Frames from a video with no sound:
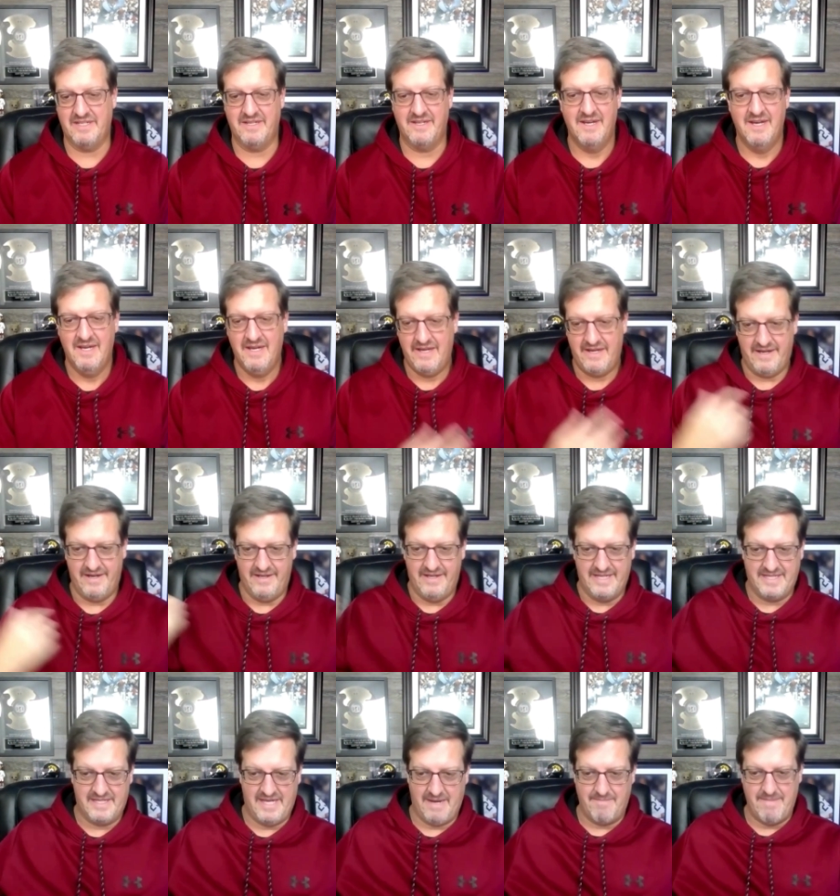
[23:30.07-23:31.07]
And, you know,
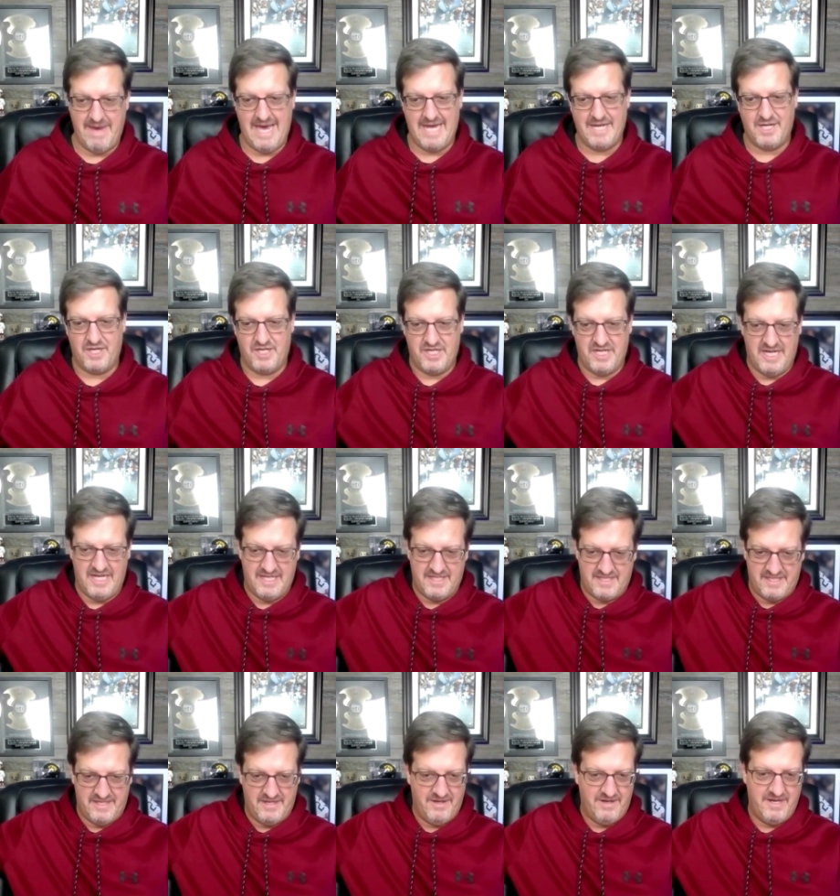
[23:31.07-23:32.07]
that's like Magic
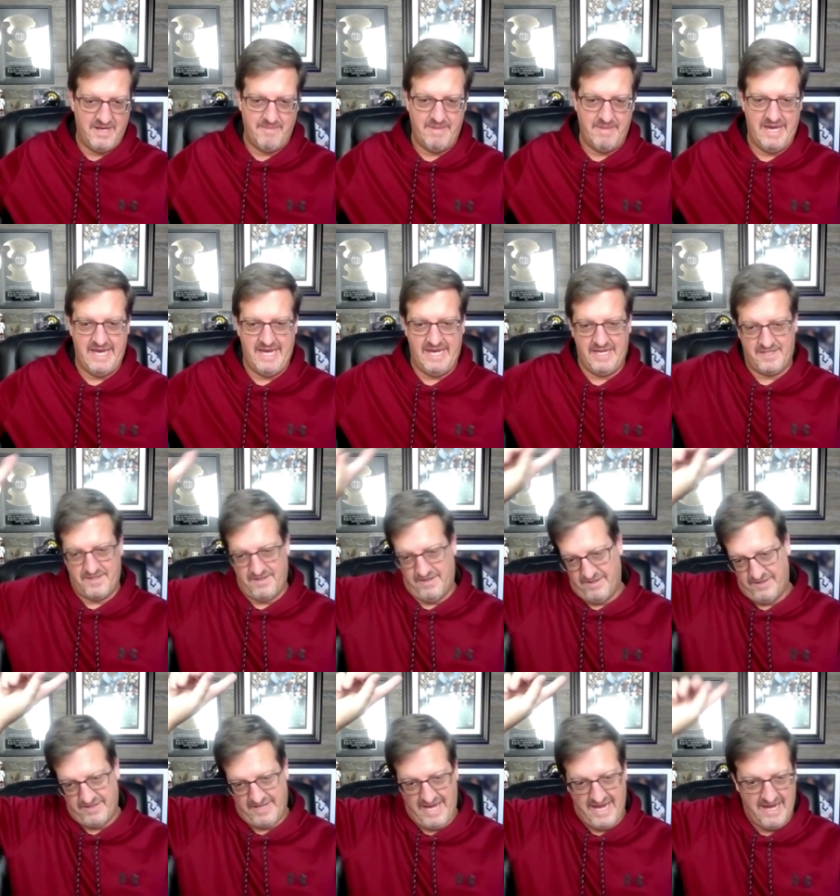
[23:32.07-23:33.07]
Johnson, Ernie Banks,
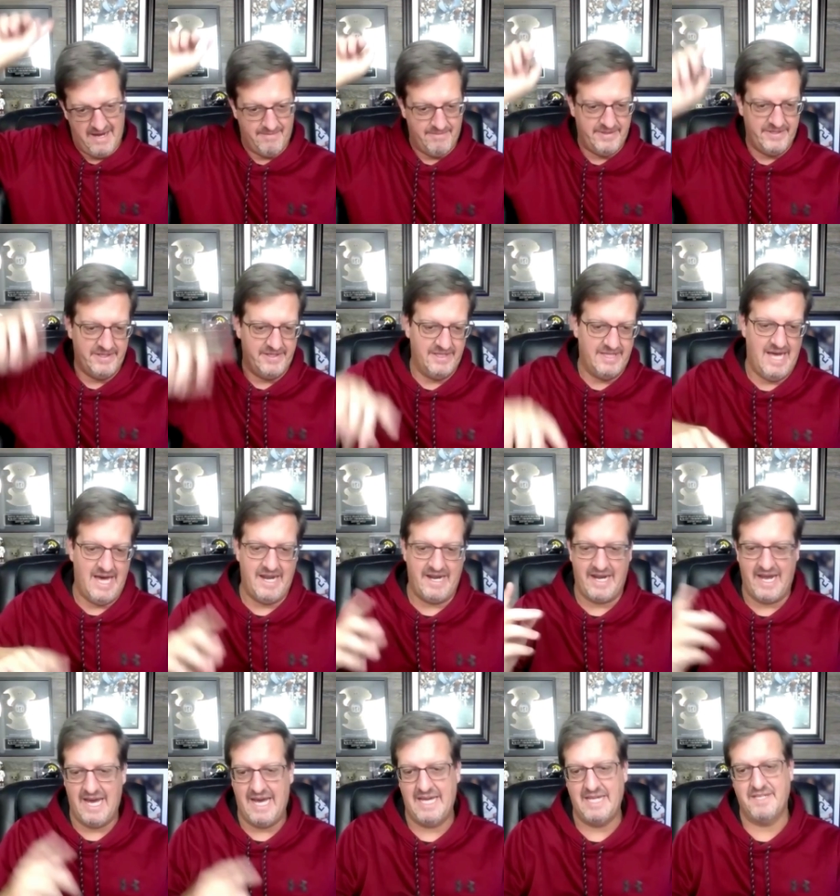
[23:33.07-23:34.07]
Earl Campbell, a lot
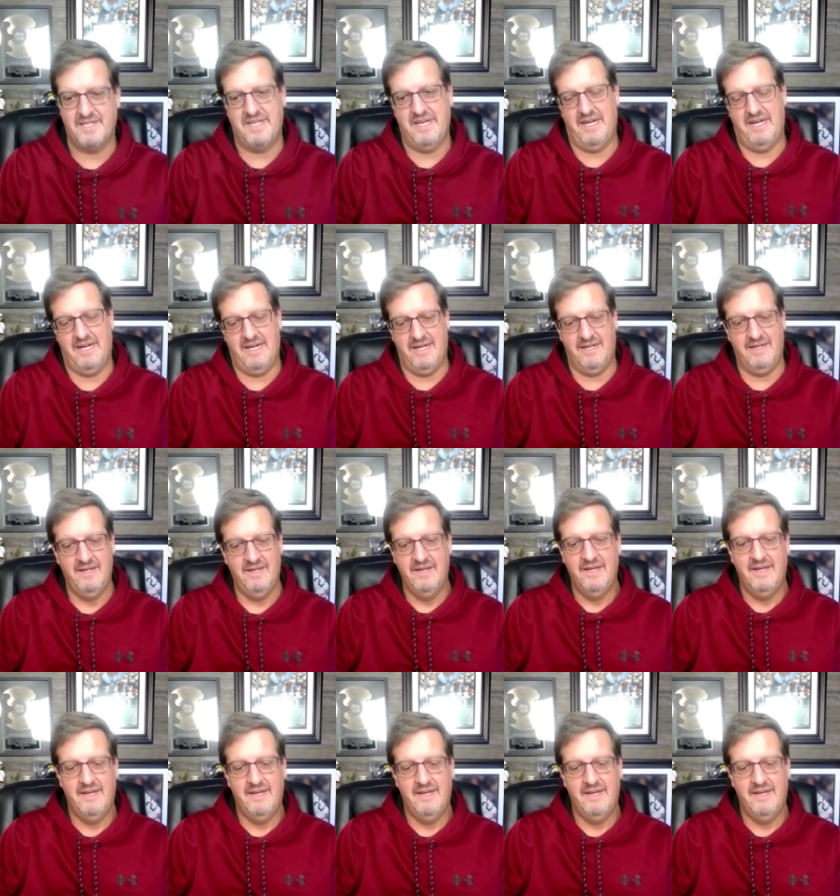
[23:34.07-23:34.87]
of guys there.